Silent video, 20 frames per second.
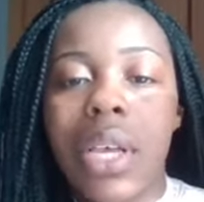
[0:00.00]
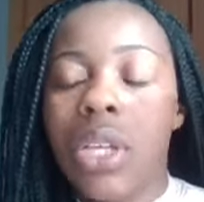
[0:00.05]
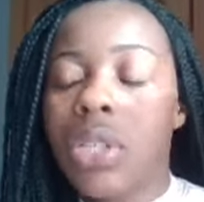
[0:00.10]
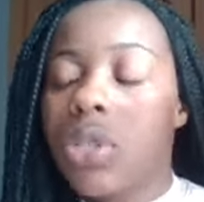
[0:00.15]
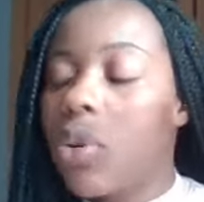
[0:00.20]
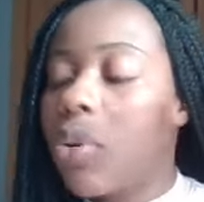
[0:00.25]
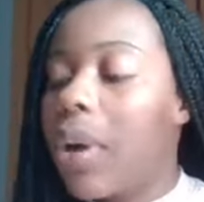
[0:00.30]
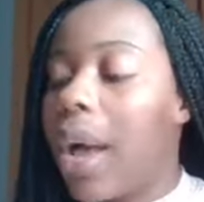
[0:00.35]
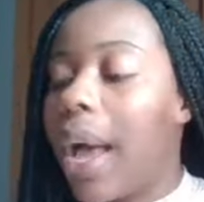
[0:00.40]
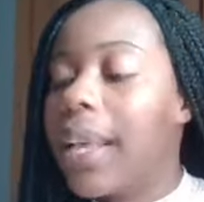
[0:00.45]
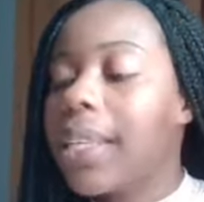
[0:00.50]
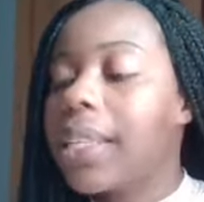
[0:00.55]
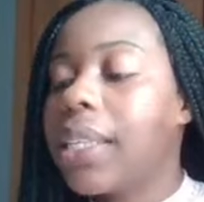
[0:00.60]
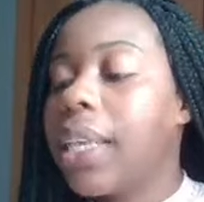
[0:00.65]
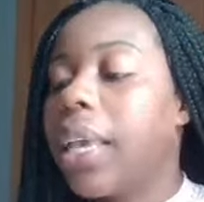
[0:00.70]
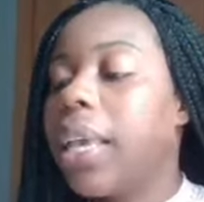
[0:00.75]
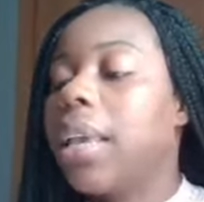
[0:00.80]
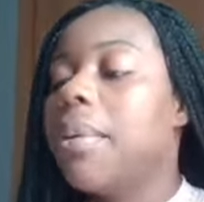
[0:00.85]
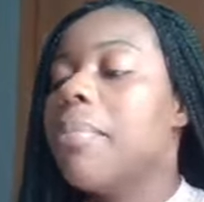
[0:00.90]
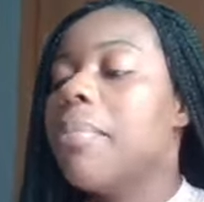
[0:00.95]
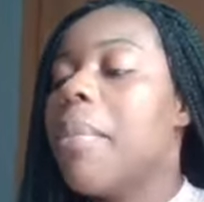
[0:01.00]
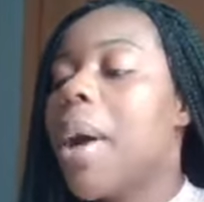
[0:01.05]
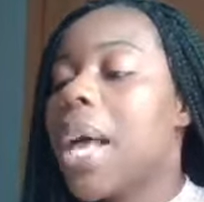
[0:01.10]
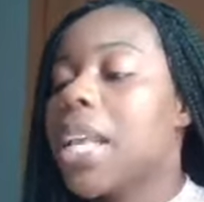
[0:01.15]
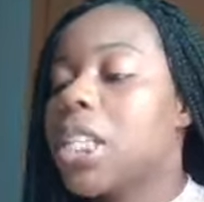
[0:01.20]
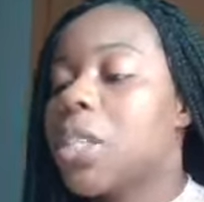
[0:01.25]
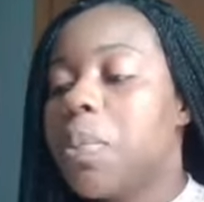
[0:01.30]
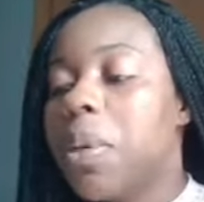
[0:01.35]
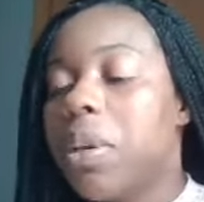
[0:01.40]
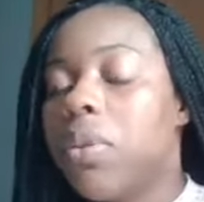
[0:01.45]
So God said, my
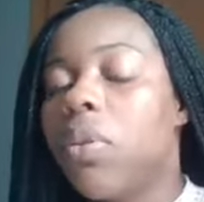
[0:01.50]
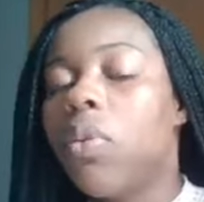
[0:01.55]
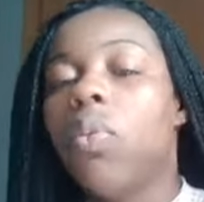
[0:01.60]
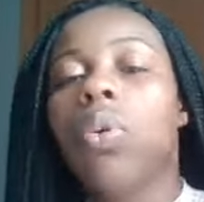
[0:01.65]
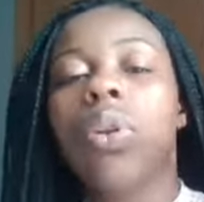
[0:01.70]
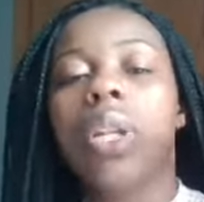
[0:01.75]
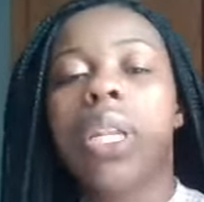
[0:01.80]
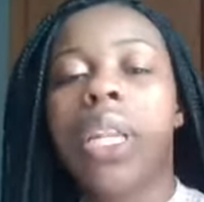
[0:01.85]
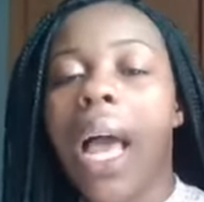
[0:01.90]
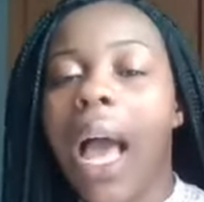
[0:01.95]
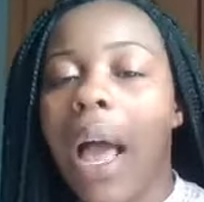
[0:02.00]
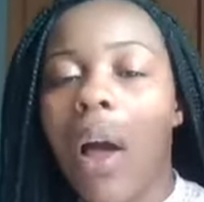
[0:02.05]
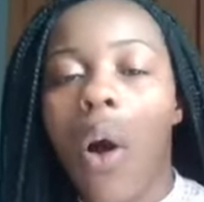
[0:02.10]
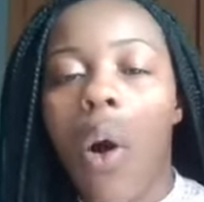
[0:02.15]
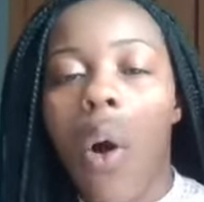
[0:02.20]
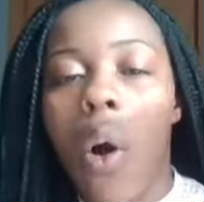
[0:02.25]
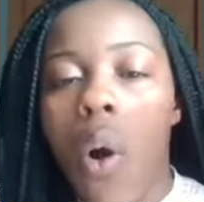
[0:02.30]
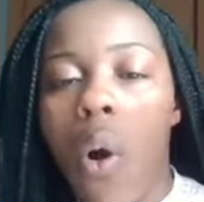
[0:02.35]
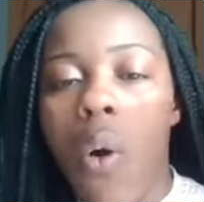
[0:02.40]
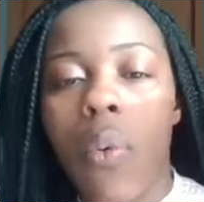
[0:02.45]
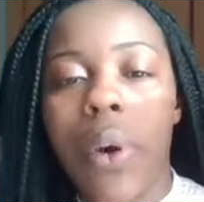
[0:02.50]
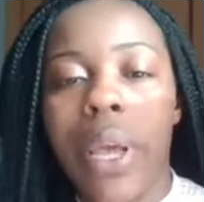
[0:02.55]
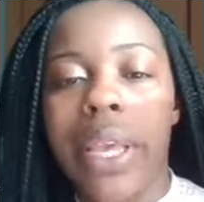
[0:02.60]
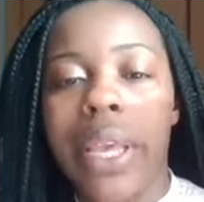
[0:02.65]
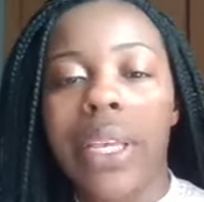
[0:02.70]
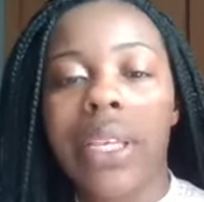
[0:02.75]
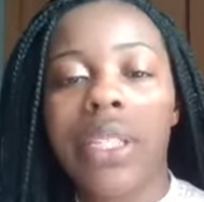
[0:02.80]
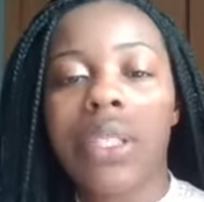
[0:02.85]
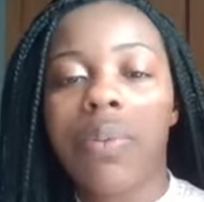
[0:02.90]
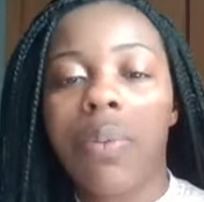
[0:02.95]
spirit will not
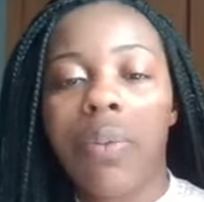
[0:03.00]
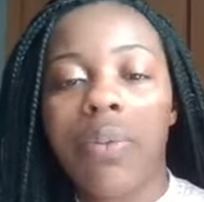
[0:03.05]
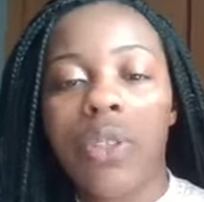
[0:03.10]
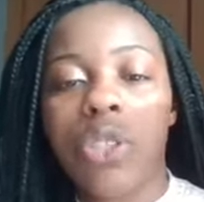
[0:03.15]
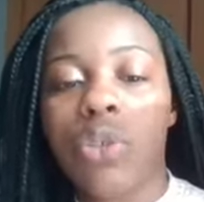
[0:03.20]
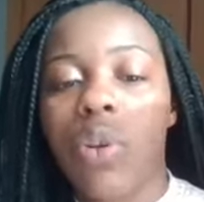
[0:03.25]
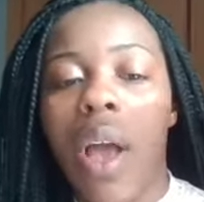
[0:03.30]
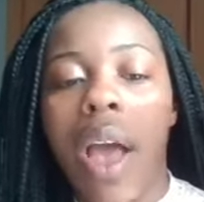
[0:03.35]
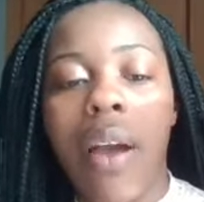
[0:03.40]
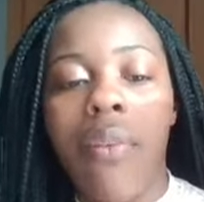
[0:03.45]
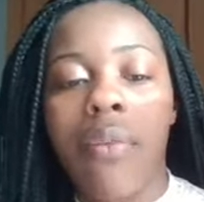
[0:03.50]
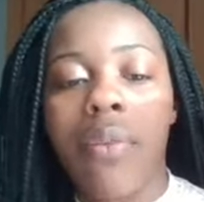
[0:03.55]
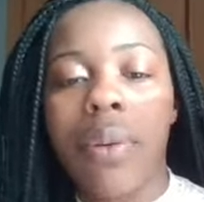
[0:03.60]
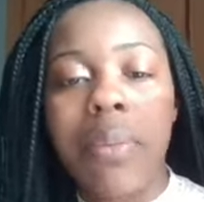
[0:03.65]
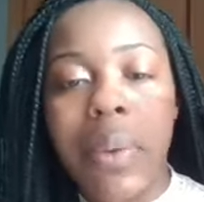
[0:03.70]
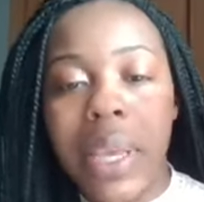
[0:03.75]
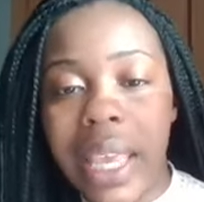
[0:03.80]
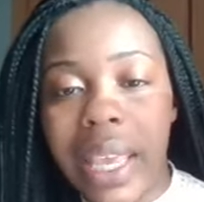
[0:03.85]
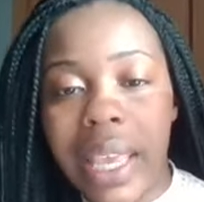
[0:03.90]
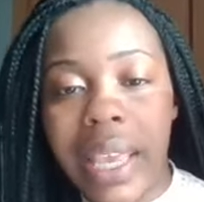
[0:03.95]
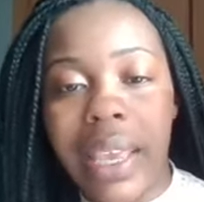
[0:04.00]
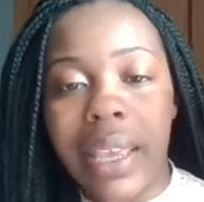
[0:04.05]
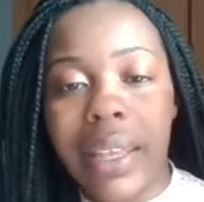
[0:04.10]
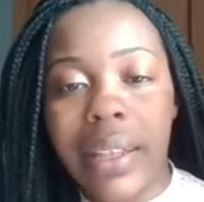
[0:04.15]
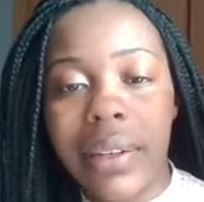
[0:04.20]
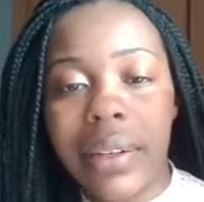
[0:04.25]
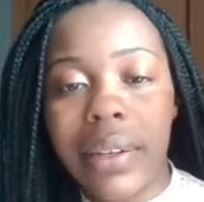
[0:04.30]
always strive with men.